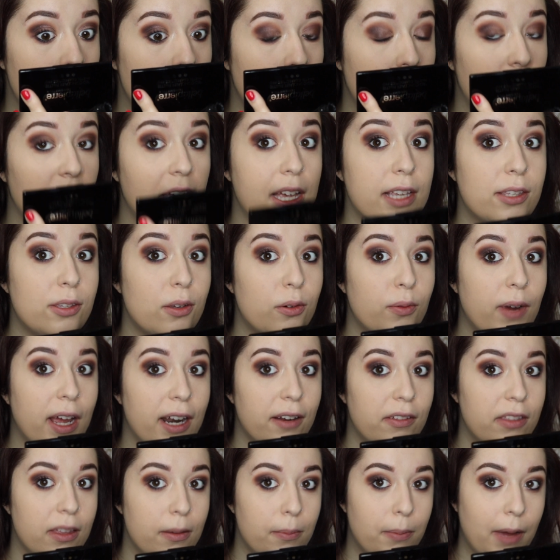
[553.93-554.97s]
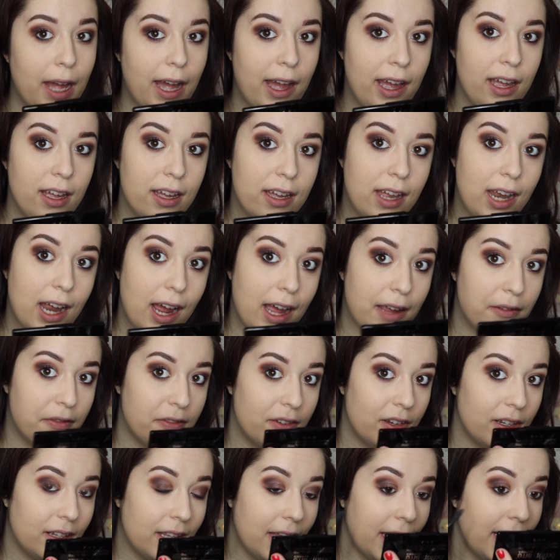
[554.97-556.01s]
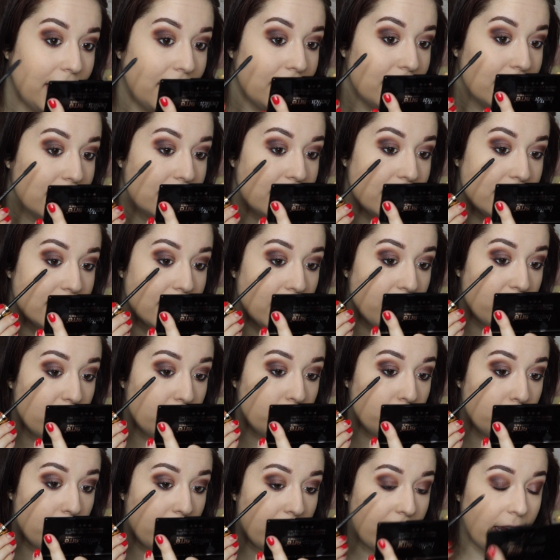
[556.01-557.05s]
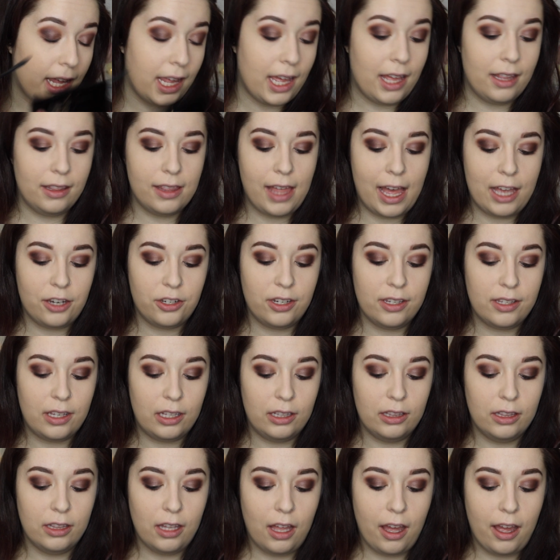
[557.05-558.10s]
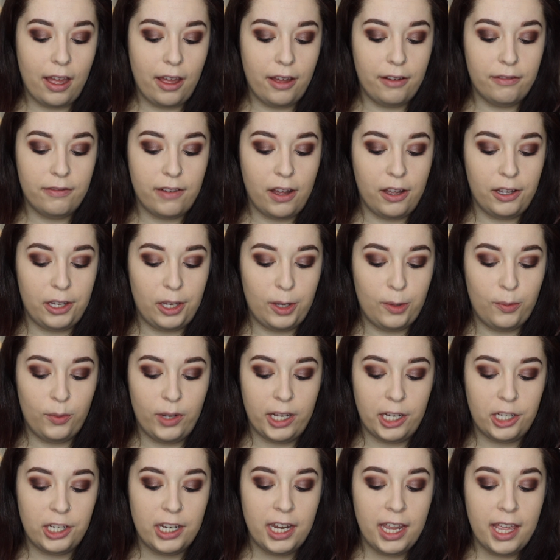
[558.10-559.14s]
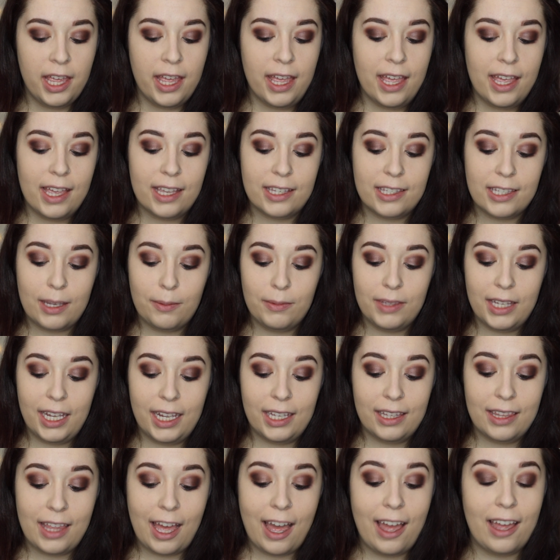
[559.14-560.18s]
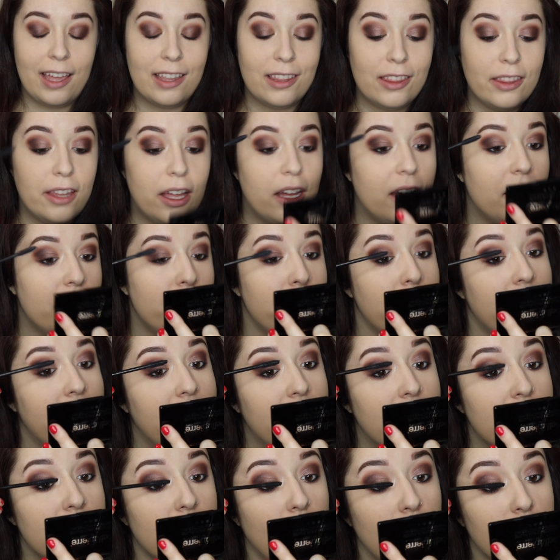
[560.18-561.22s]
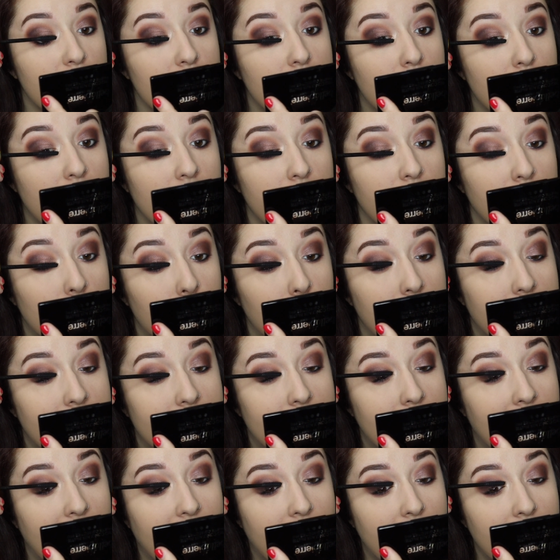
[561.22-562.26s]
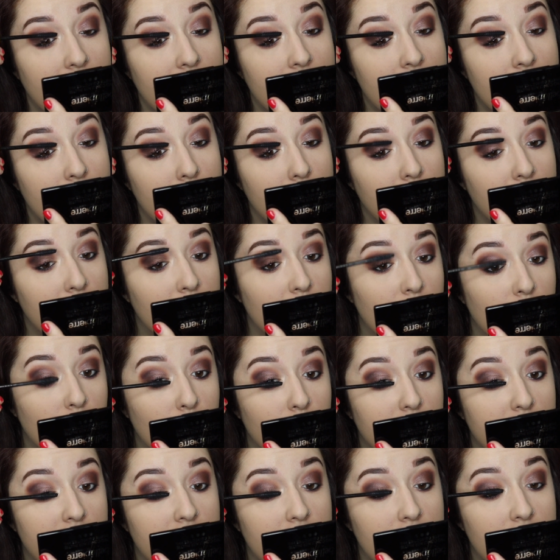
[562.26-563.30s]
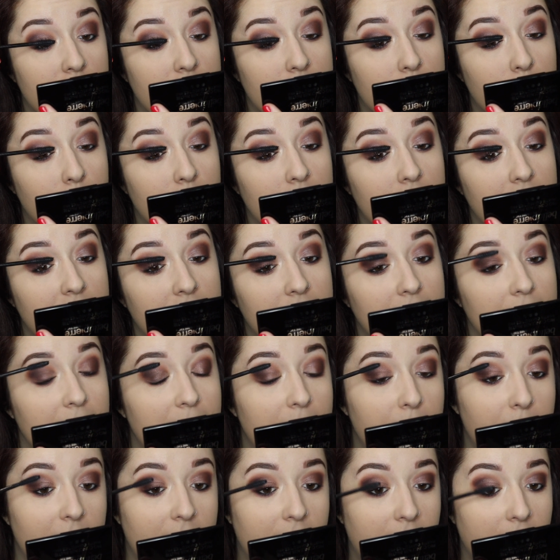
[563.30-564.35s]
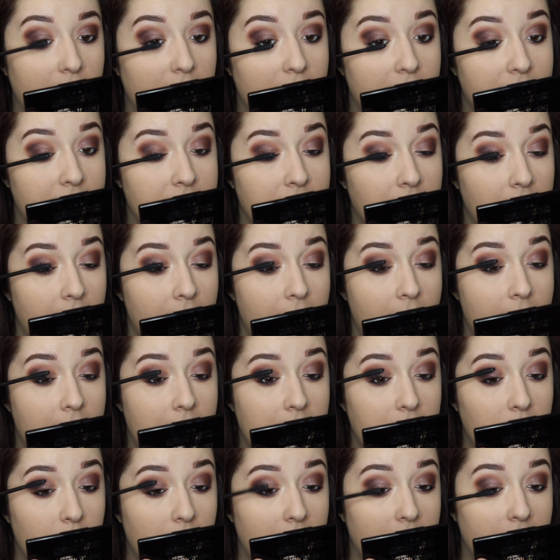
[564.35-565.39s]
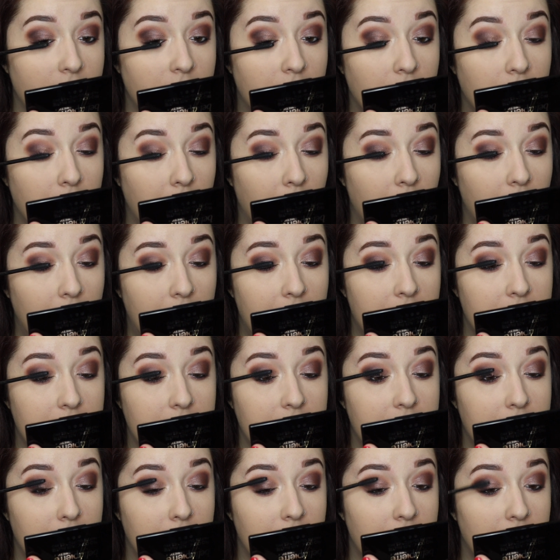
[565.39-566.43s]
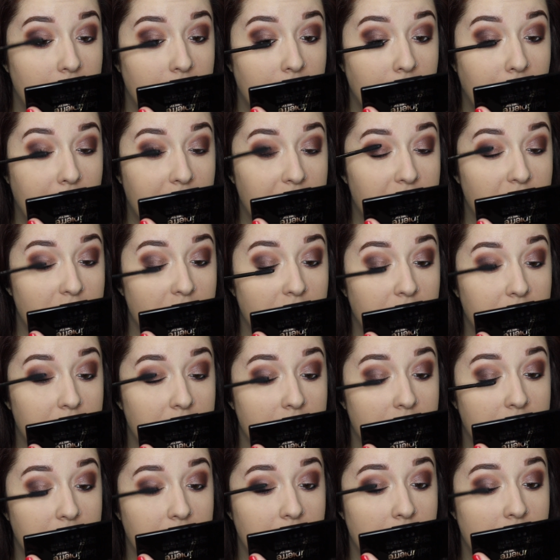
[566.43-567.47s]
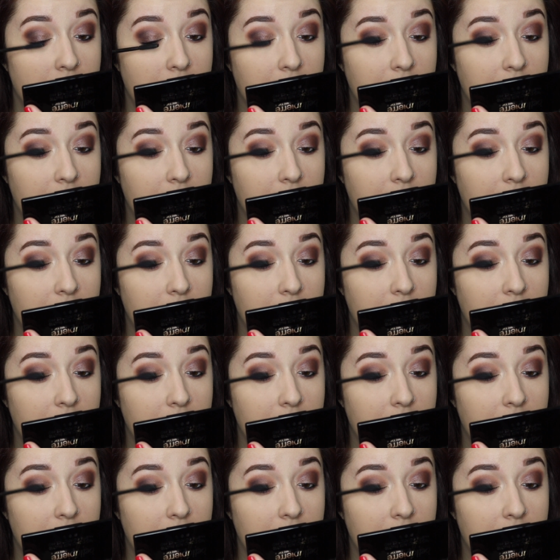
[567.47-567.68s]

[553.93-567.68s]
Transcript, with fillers: Okay, so right off the bat, I feel like this is giving my lashes a lot of volume, which is something that I love, and it's also giving me length, which is really needed because I don't have the longest lashes,